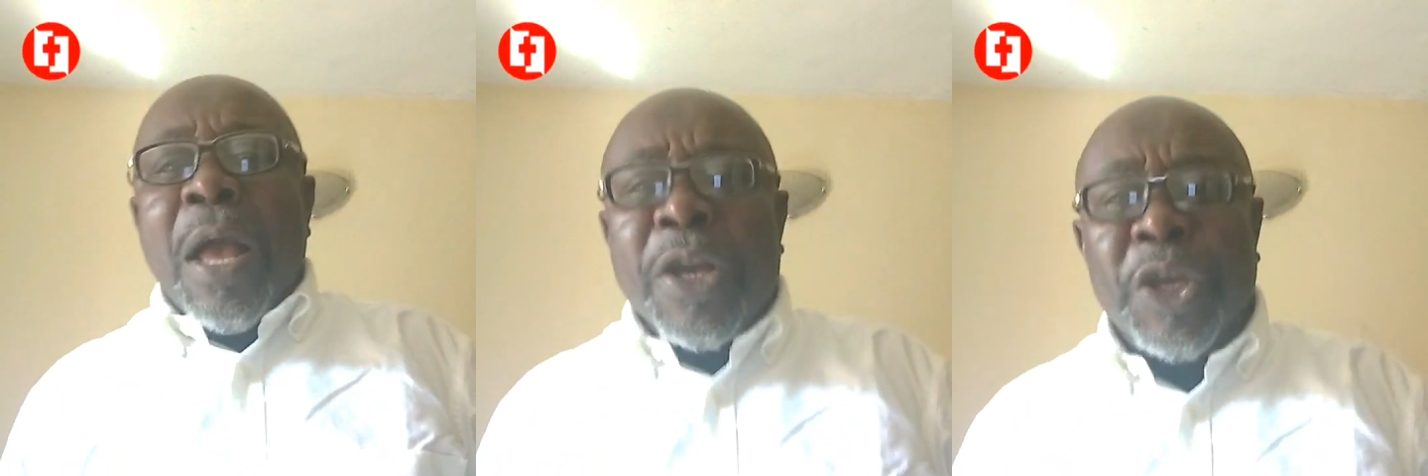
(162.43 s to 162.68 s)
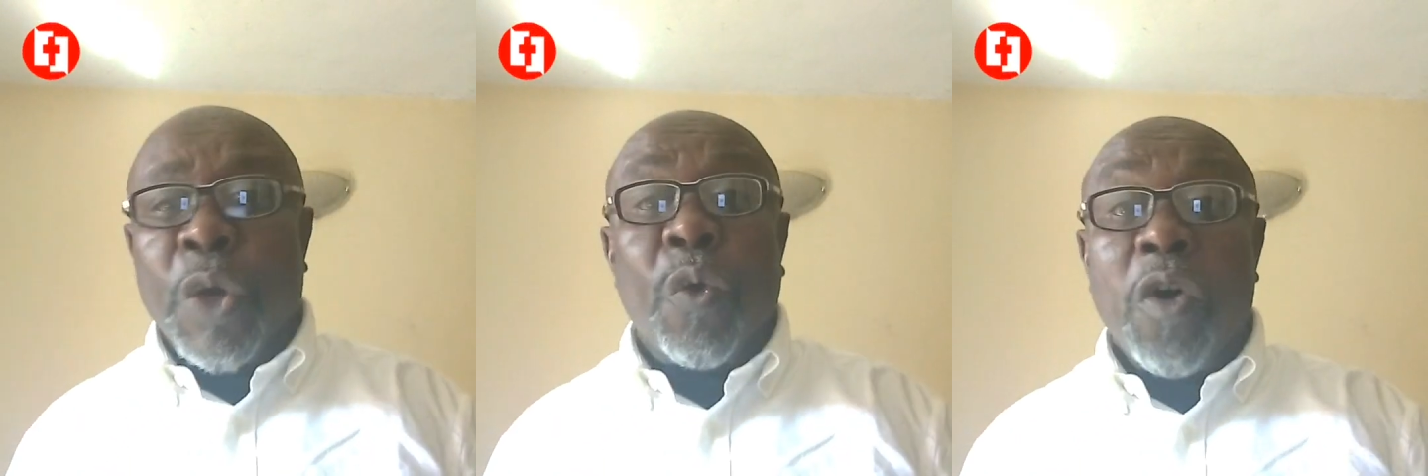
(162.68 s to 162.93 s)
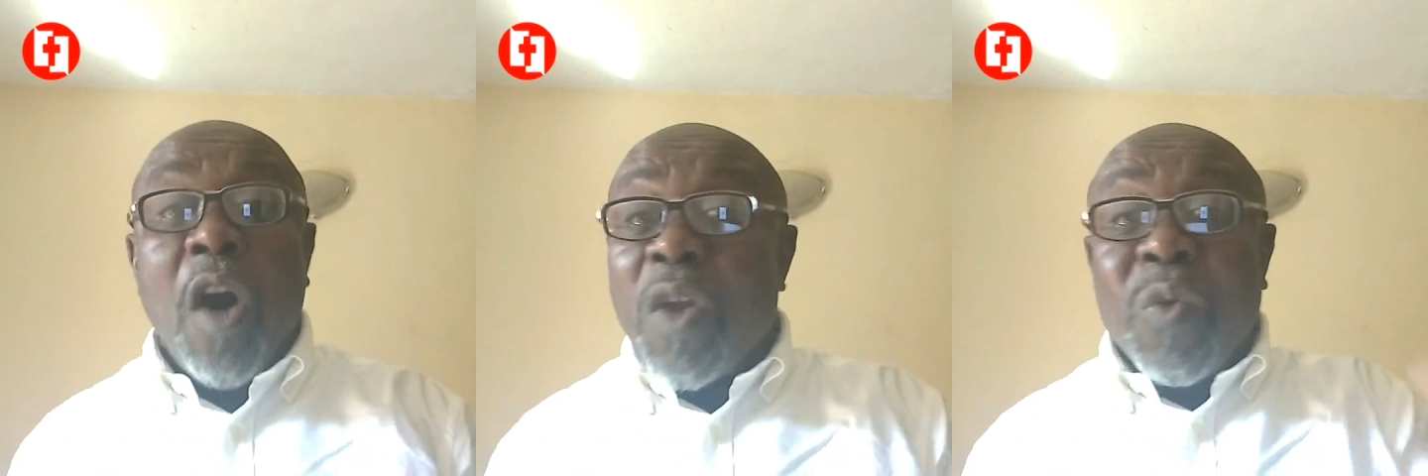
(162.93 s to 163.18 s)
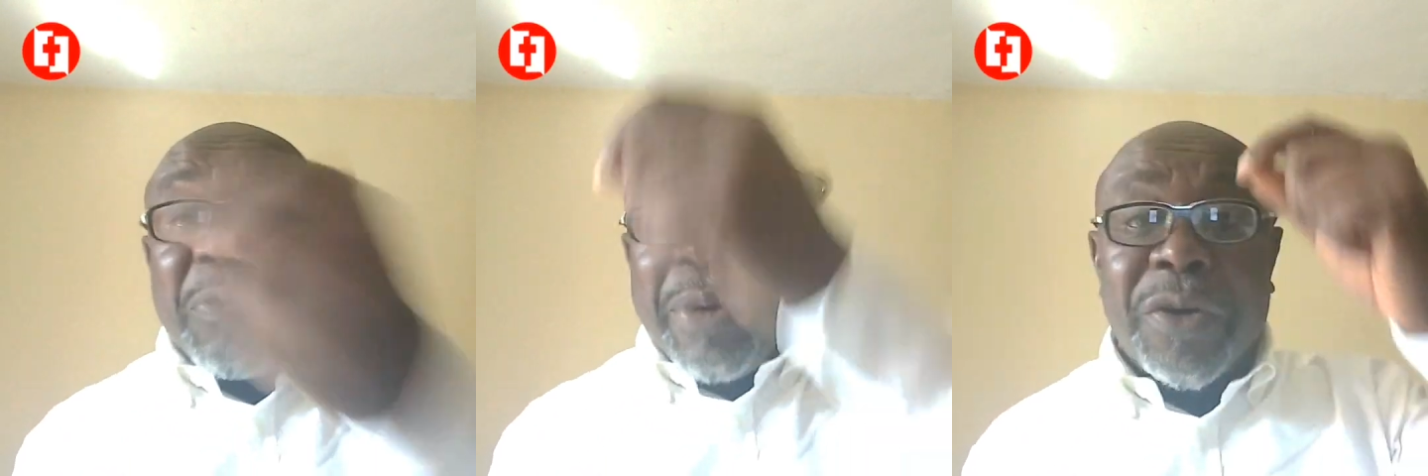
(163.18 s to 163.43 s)
you
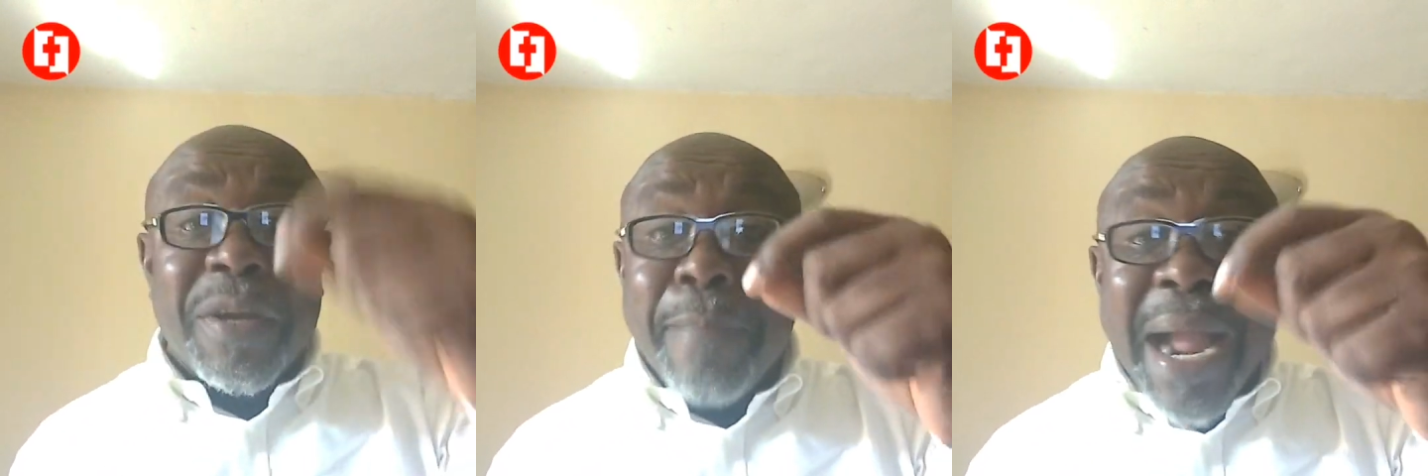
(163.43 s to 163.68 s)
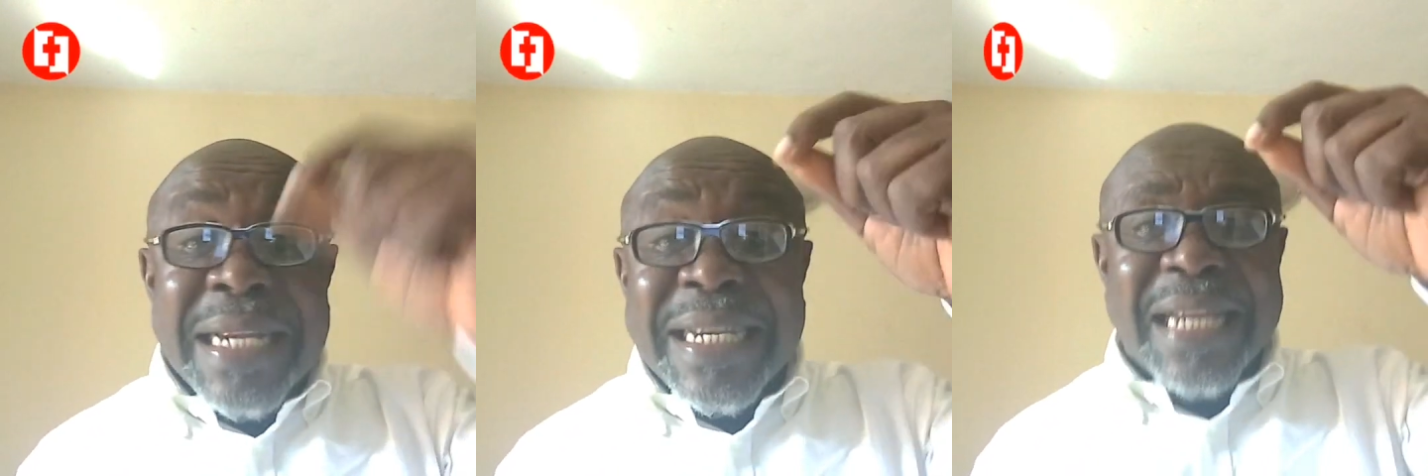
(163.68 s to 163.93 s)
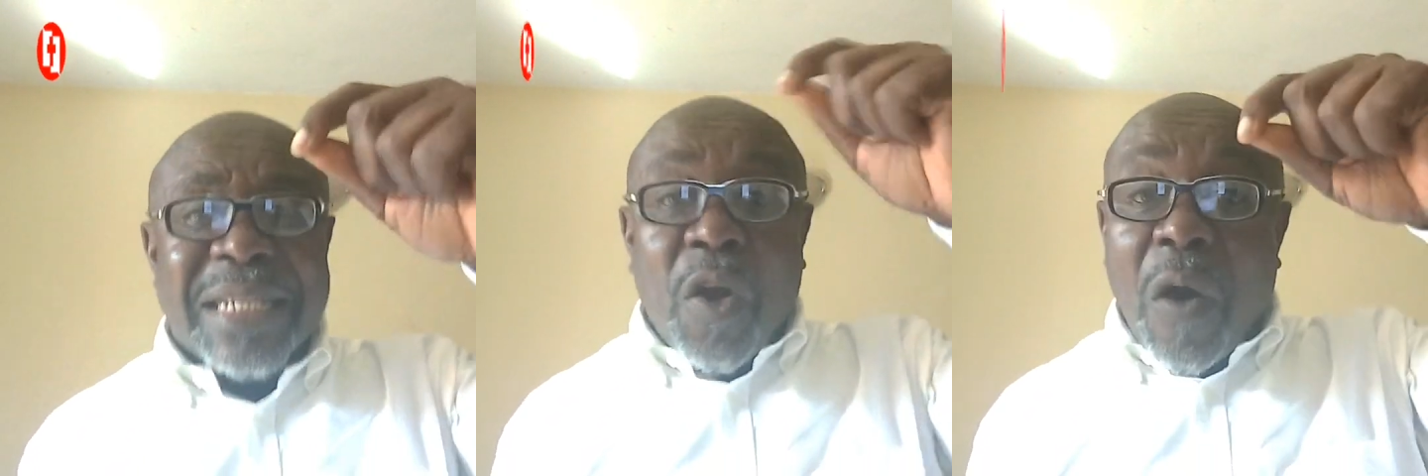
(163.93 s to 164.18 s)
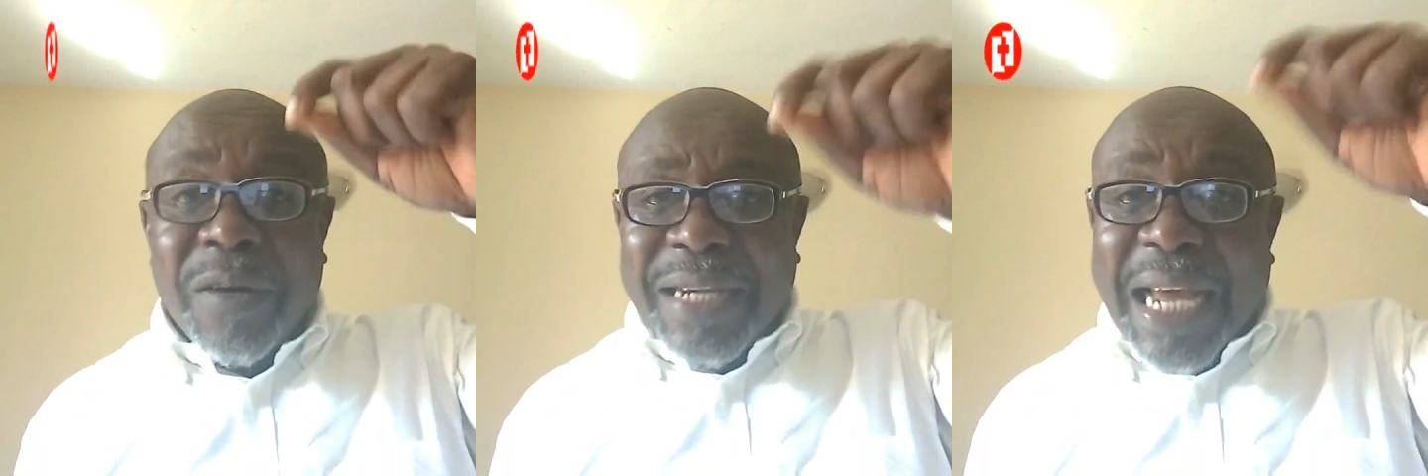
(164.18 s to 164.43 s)
always are reminded
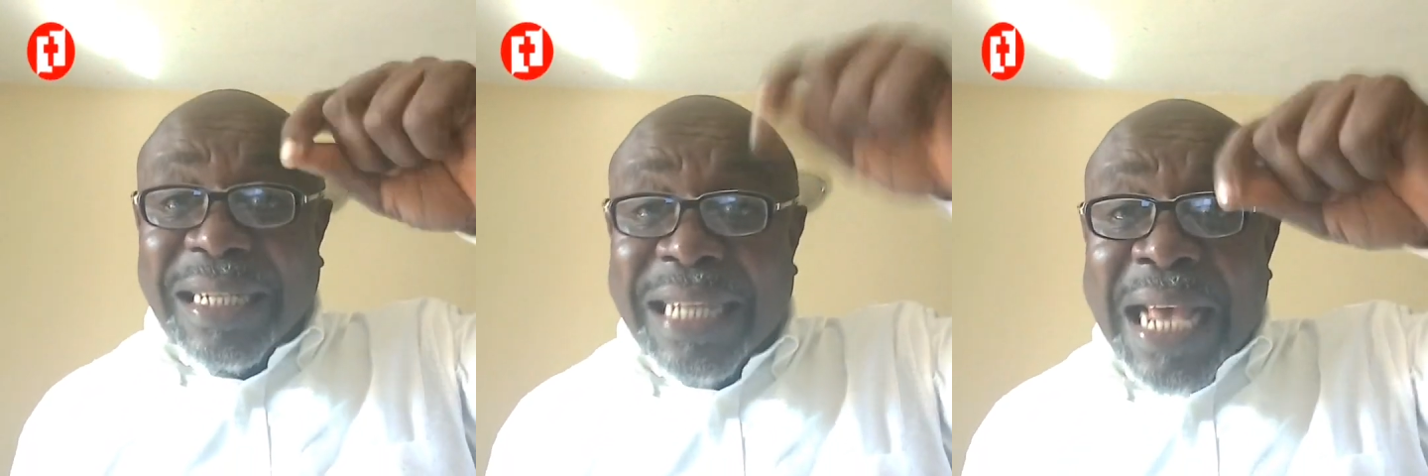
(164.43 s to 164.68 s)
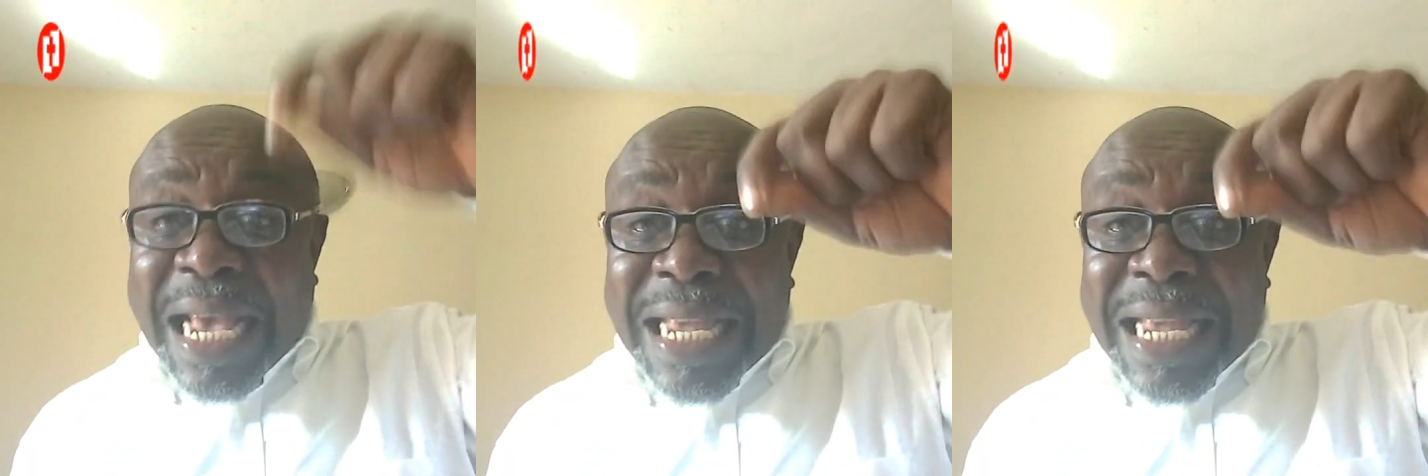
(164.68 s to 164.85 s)
God that,